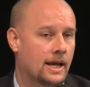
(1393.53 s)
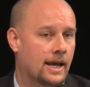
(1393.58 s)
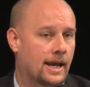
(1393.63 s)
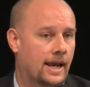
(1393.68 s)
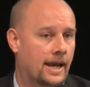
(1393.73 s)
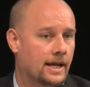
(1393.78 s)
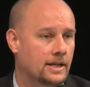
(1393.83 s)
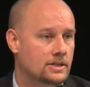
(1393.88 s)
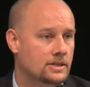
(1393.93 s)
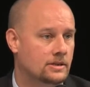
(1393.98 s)

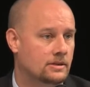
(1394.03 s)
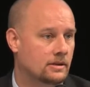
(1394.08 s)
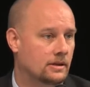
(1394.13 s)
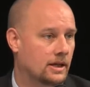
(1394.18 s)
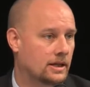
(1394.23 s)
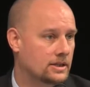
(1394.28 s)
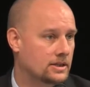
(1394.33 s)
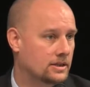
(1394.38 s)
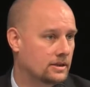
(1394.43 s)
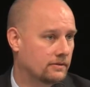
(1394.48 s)

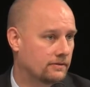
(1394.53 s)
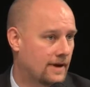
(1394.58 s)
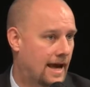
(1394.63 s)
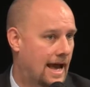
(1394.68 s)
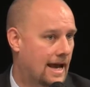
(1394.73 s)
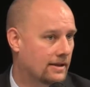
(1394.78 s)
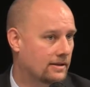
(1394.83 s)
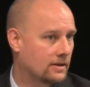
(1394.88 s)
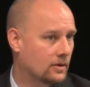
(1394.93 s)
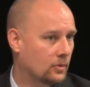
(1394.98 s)
It's the
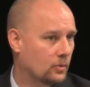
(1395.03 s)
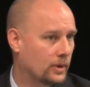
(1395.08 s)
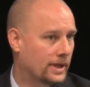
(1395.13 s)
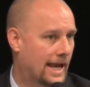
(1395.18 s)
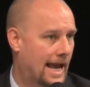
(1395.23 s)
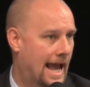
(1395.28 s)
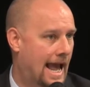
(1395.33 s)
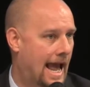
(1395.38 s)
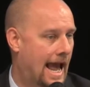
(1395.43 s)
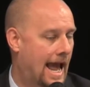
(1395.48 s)
fact that we
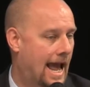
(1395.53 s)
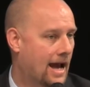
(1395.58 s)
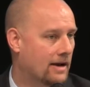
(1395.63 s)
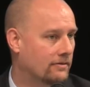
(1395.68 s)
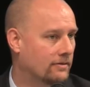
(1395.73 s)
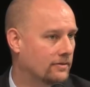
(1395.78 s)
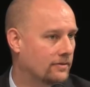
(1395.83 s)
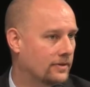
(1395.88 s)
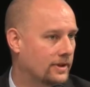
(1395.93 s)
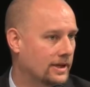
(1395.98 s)

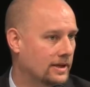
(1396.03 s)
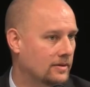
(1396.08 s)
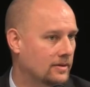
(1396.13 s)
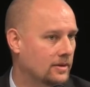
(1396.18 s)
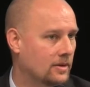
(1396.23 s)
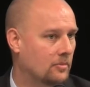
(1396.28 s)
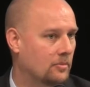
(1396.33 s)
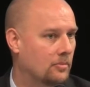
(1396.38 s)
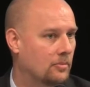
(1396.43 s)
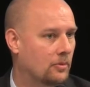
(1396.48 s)
have
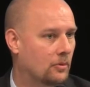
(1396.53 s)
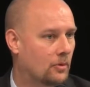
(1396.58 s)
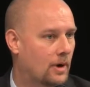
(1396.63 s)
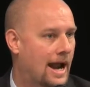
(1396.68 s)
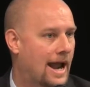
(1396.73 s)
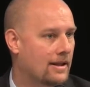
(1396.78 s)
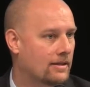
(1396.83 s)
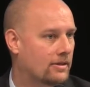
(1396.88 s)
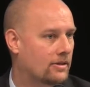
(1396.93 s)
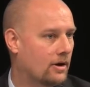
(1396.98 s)
the
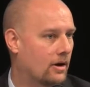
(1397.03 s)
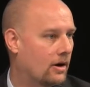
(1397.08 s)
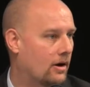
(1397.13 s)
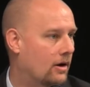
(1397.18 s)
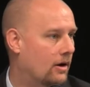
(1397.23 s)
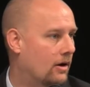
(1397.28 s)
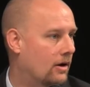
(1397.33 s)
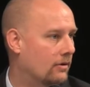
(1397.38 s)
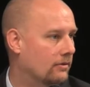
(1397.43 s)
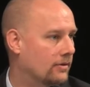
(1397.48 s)
breadth
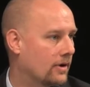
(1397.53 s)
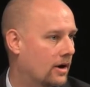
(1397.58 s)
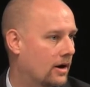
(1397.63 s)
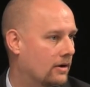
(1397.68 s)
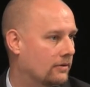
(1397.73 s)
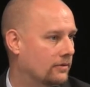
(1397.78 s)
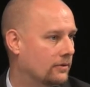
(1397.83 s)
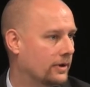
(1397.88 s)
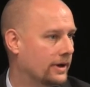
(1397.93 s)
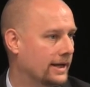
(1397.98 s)
of
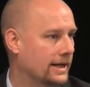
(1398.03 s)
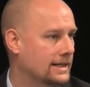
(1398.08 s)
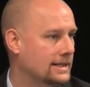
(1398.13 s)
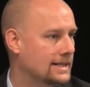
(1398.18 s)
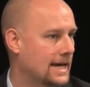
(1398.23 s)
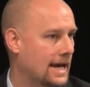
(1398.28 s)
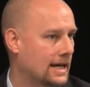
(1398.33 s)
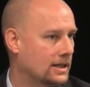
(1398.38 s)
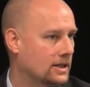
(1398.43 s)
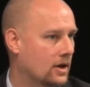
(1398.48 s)
offering and
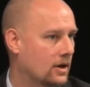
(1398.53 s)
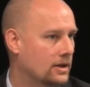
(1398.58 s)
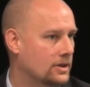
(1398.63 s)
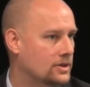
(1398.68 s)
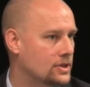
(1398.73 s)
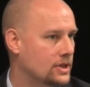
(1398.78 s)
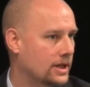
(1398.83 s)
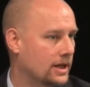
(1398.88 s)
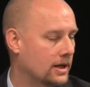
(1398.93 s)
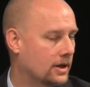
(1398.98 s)

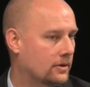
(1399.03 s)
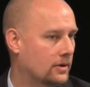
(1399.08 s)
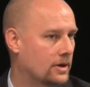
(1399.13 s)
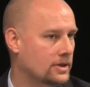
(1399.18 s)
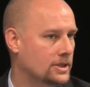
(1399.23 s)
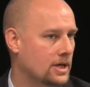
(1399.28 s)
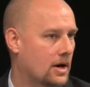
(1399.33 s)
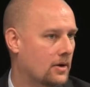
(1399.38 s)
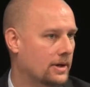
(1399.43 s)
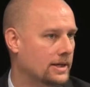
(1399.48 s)
technology
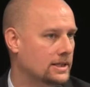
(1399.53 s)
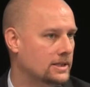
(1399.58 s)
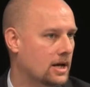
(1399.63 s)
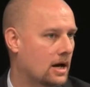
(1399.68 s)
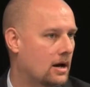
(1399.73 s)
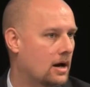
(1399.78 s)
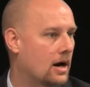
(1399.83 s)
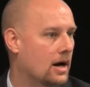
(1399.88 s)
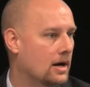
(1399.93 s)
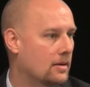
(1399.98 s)
across our
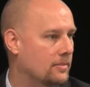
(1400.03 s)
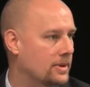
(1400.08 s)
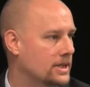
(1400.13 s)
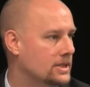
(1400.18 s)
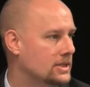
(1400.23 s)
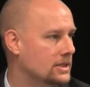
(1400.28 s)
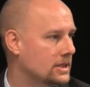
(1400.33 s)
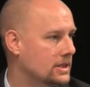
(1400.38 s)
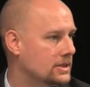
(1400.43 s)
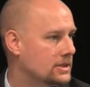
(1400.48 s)
entire
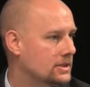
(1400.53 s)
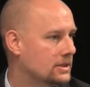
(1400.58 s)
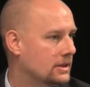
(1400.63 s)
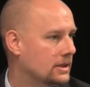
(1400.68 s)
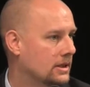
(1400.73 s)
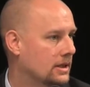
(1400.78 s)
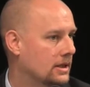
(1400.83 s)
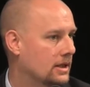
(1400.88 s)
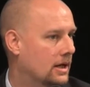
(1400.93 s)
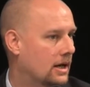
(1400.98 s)
business,
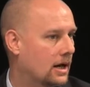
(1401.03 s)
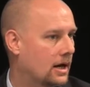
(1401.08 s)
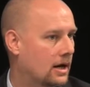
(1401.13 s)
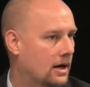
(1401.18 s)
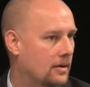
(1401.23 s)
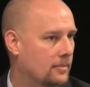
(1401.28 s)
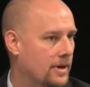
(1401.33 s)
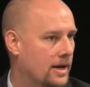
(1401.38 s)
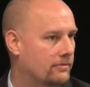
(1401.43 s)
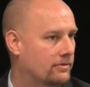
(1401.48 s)

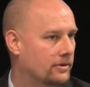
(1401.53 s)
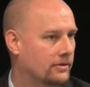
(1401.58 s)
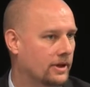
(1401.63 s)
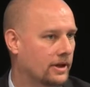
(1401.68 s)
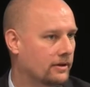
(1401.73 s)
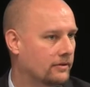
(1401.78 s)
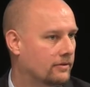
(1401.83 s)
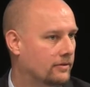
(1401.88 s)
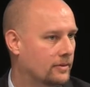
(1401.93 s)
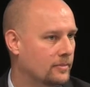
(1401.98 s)

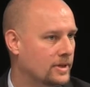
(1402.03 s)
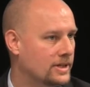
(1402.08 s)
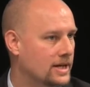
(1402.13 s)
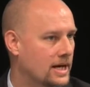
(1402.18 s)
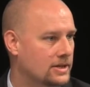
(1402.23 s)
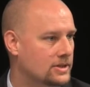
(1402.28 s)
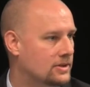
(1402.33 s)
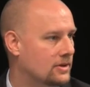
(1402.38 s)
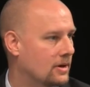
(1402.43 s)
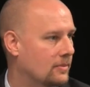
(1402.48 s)
everything from the
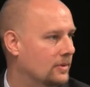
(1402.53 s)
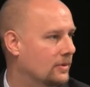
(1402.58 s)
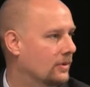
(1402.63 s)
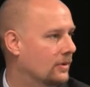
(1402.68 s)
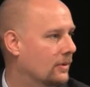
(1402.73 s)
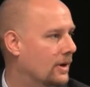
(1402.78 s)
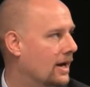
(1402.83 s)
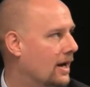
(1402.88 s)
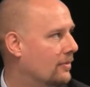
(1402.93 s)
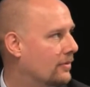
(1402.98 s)
desktop all the
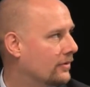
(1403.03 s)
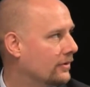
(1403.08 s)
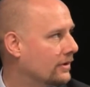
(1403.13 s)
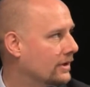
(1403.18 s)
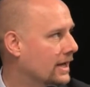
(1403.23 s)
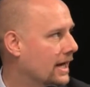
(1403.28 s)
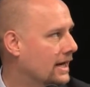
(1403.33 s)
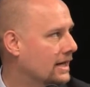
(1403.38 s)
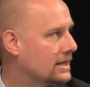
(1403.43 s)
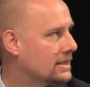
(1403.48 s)
way up through the
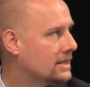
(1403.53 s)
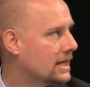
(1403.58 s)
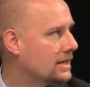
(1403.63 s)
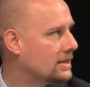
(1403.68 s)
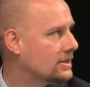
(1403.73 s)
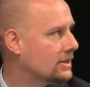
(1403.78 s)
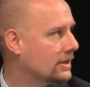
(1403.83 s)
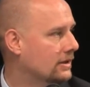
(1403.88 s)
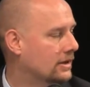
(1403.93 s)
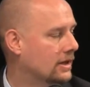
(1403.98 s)
data
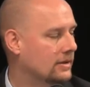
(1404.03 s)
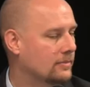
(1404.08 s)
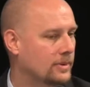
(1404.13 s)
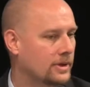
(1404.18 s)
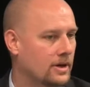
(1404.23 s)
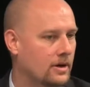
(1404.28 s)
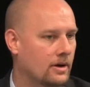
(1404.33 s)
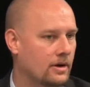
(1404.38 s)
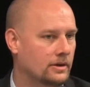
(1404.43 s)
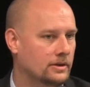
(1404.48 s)
center and
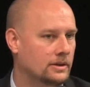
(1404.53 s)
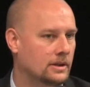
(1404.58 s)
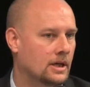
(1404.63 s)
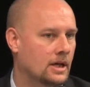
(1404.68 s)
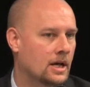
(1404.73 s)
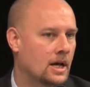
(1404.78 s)
beyond.